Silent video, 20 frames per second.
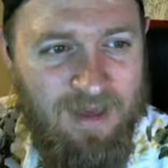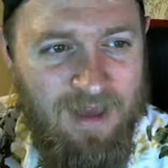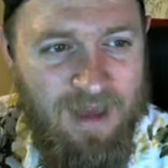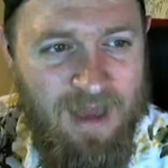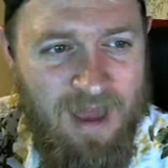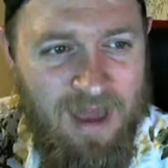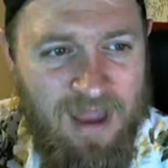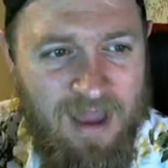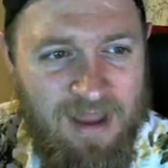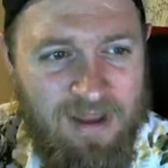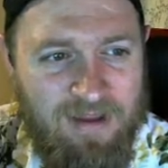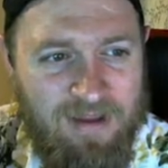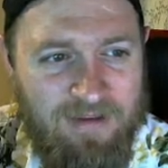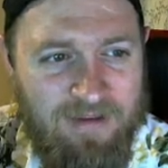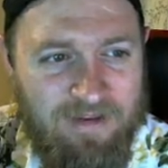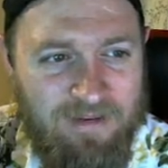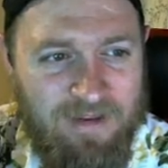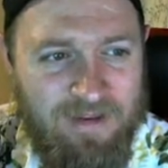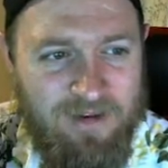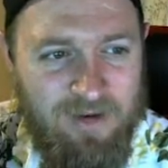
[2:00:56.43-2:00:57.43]
Hey,
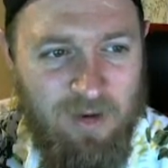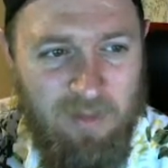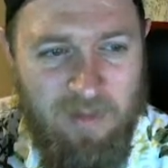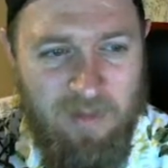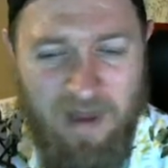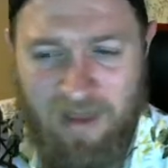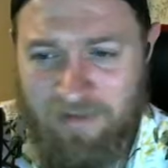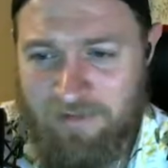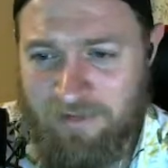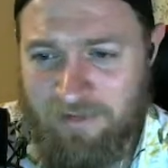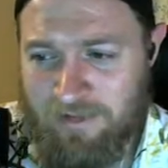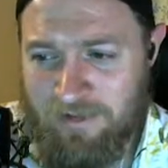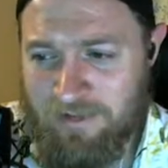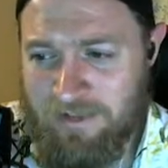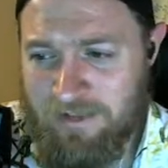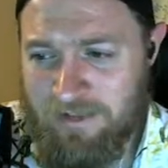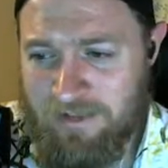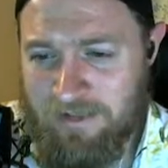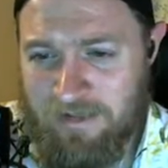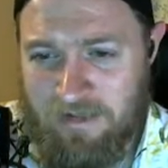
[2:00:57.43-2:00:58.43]
Nintendo Master.
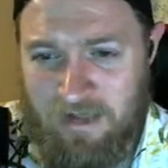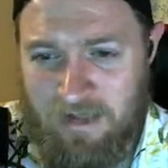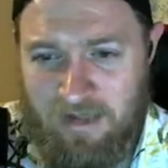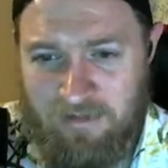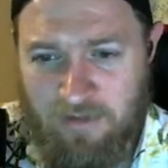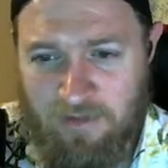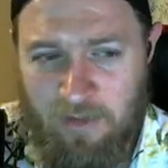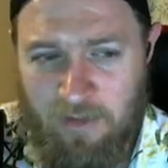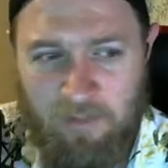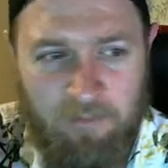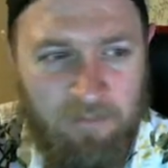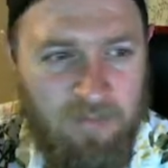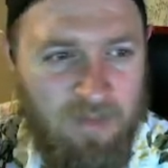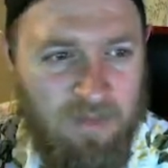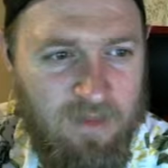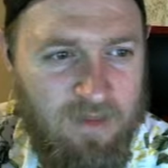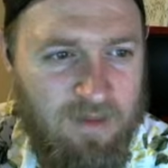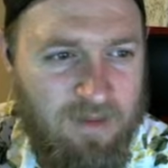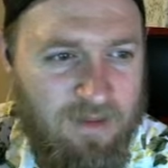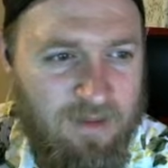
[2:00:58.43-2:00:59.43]
How's it going?
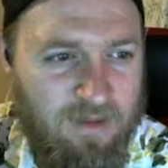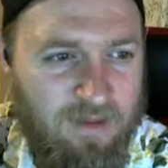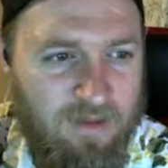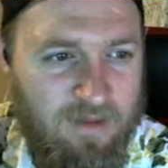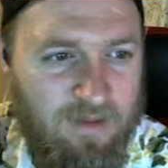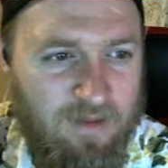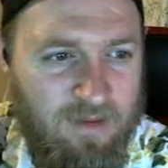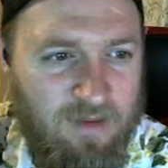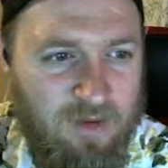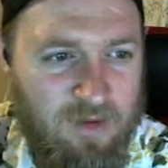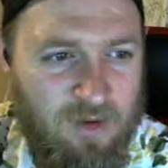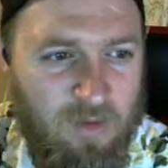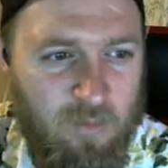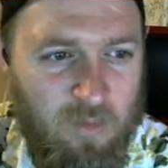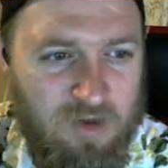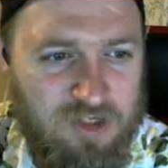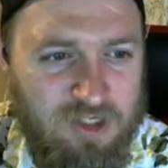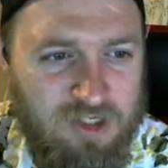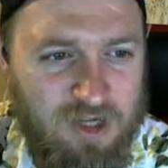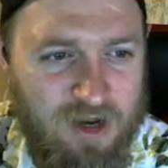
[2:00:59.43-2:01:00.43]

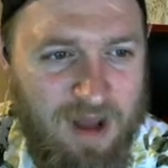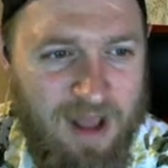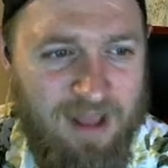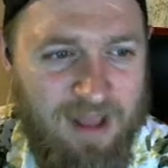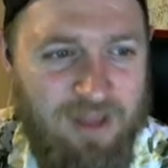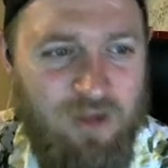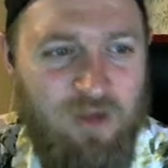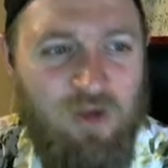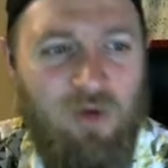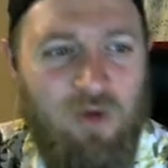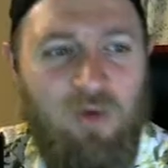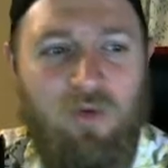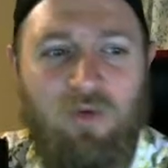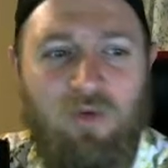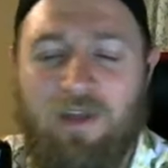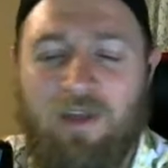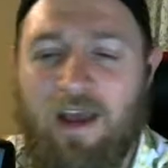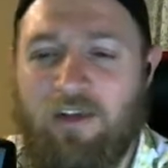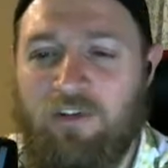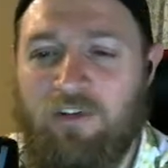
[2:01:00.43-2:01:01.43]
What should I
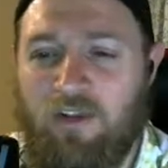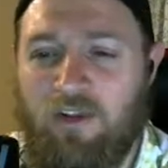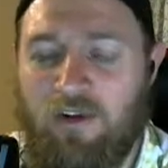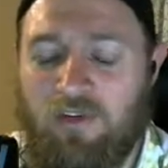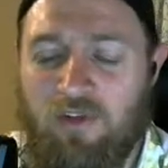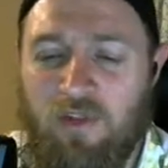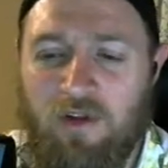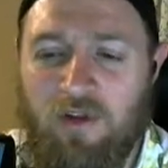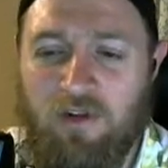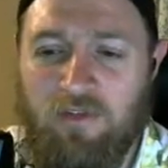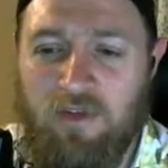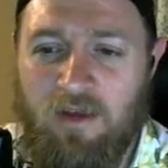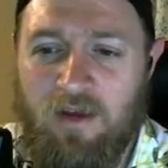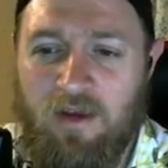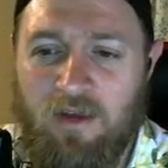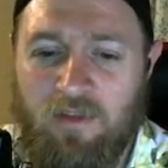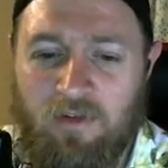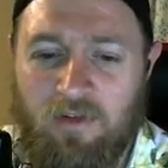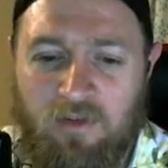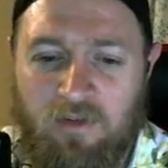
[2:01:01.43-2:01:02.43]
use to actually learn? So there's
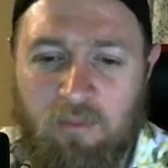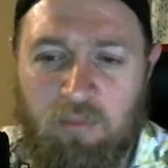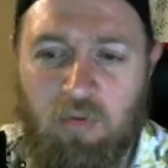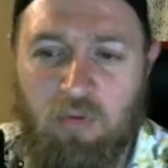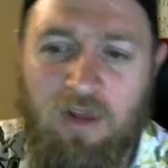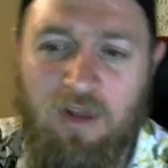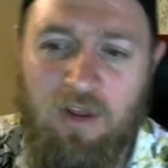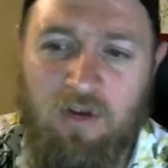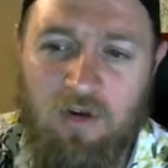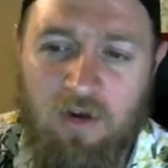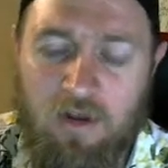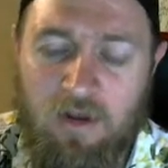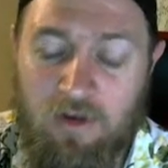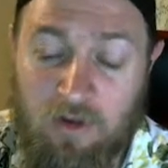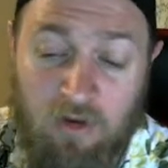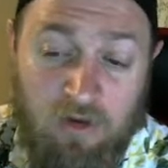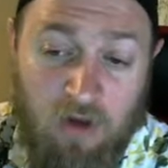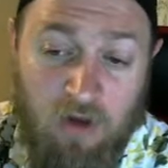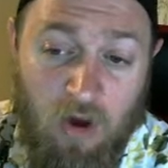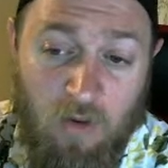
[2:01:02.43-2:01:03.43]
a pretty
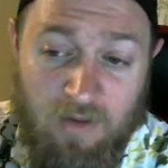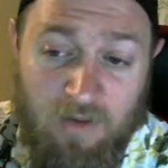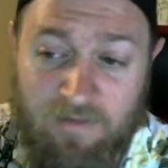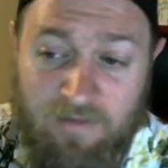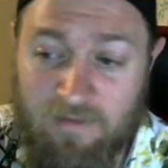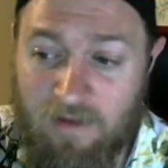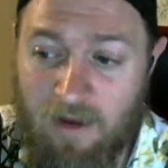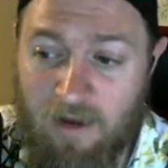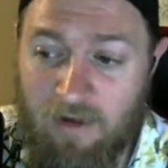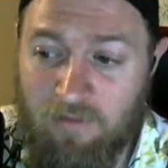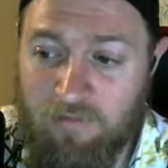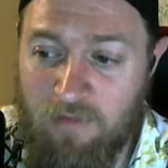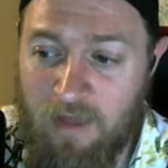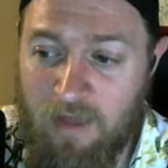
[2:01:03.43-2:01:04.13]
good Godot itself.